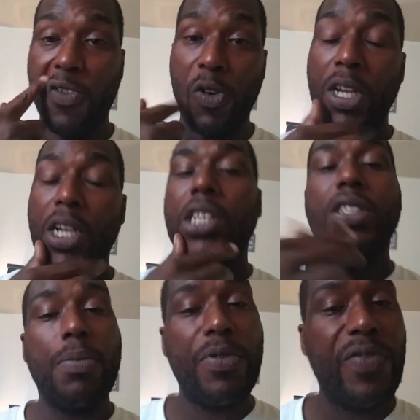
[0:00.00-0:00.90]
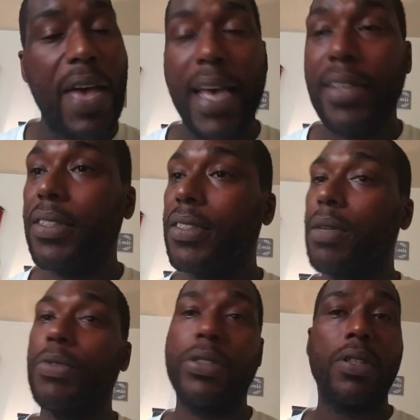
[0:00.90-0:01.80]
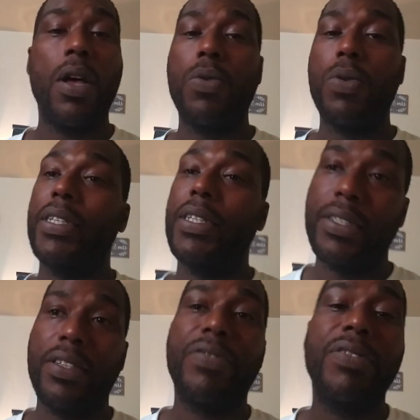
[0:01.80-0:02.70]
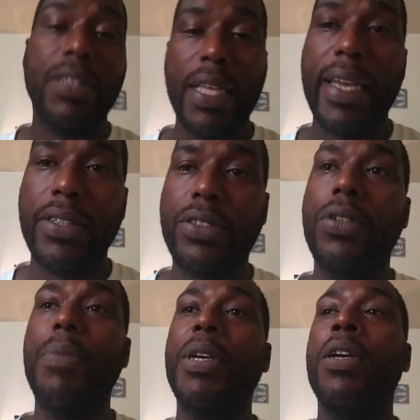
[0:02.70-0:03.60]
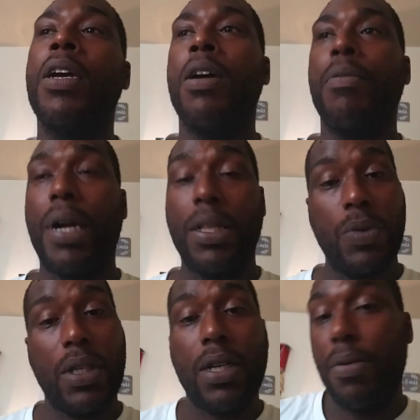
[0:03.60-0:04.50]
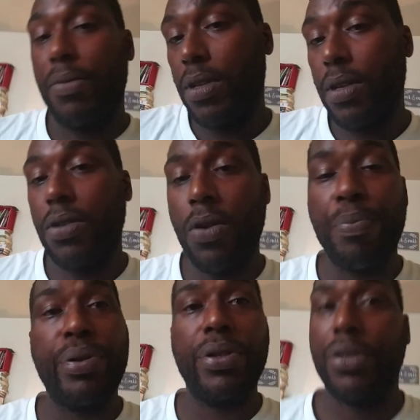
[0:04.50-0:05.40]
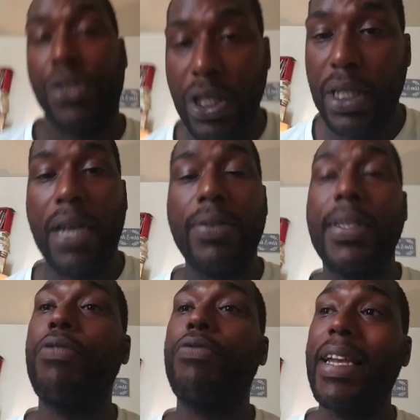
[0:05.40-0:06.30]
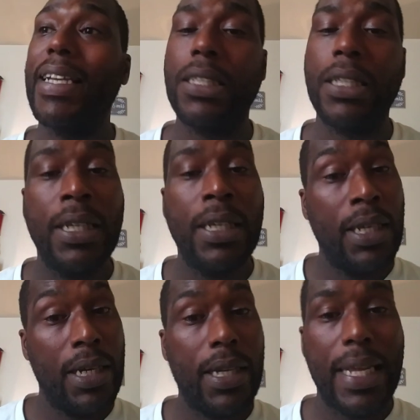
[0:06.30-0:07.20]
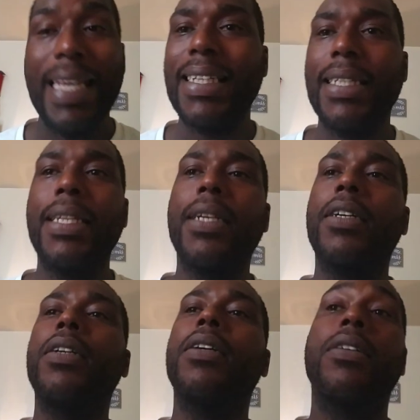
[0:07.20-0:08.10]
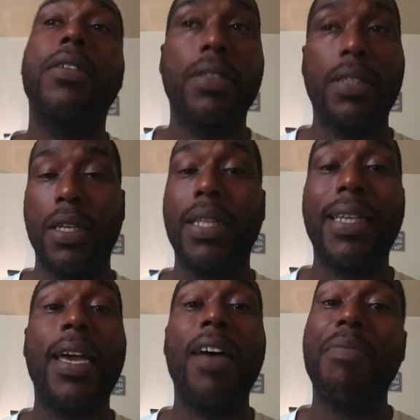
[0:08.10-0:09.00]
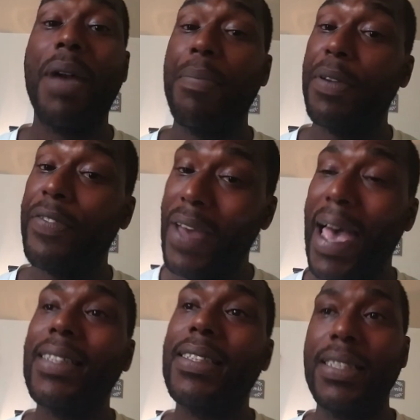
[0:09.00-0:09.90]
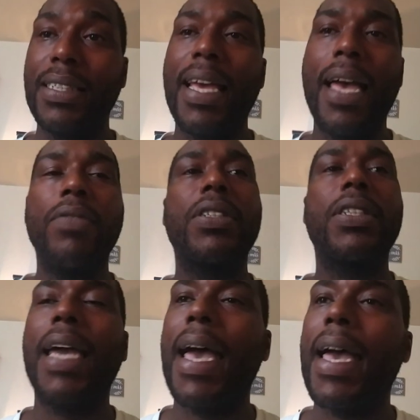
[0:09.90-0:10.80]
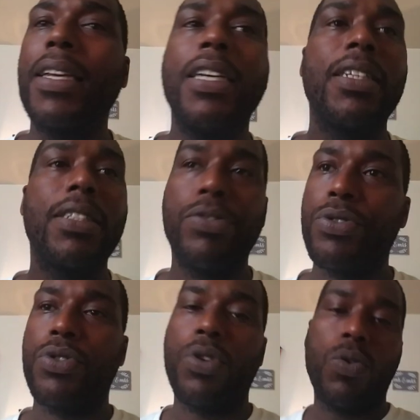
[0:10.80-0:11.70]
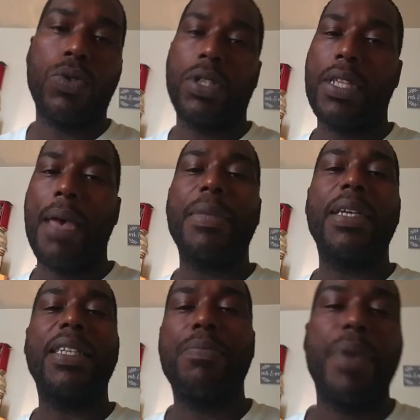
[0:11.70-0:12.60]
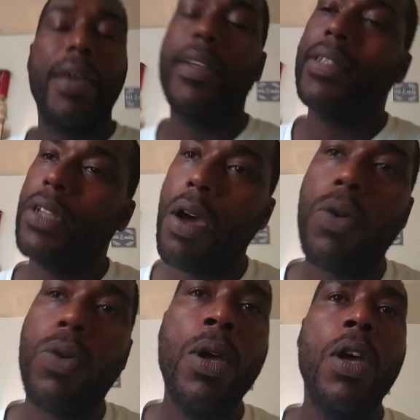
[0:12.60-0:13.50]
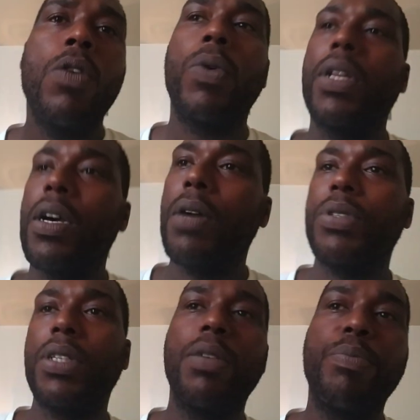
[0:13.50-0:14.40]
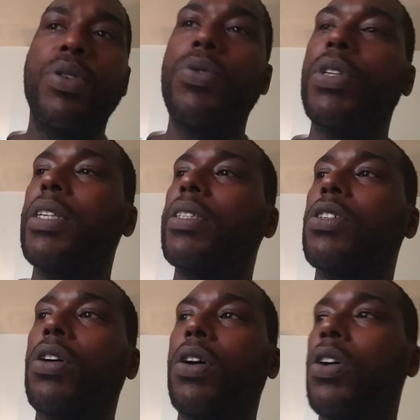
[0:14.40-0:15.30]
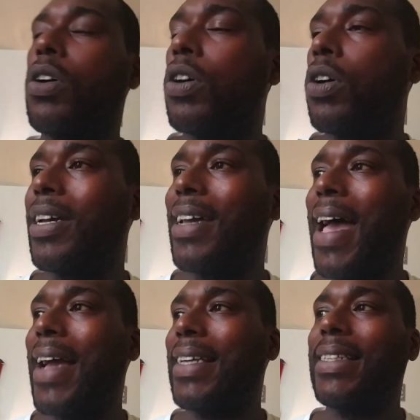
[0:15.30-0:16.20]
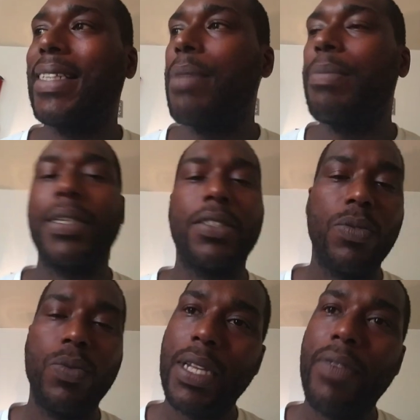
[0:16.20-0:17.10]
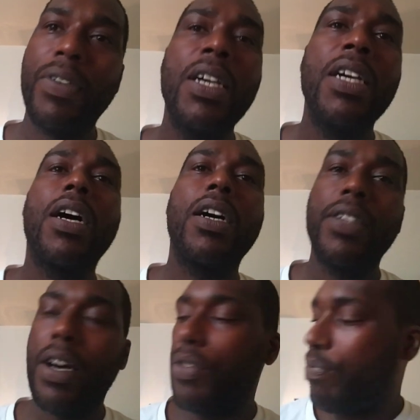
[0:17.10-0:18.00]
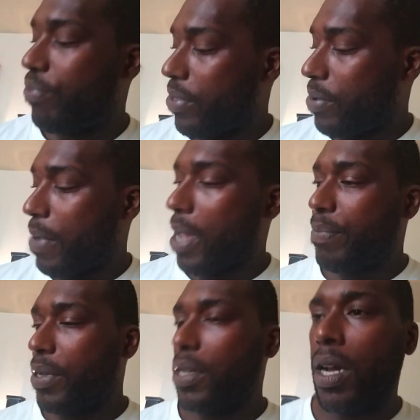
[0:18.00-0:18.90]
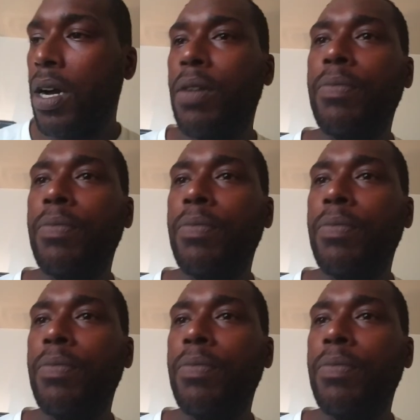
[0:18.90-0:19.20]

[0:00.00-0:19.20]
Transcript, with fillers: Some are faster, some are slower, and, and different things. You know what I mean? Probably when it comes to, you know, shitting out that razor and hitting a nigga, Killer Kev might be faster than the average cat so does that mean he's better? No. When it comes to computers or, or, or academics or whatever, another brother might be um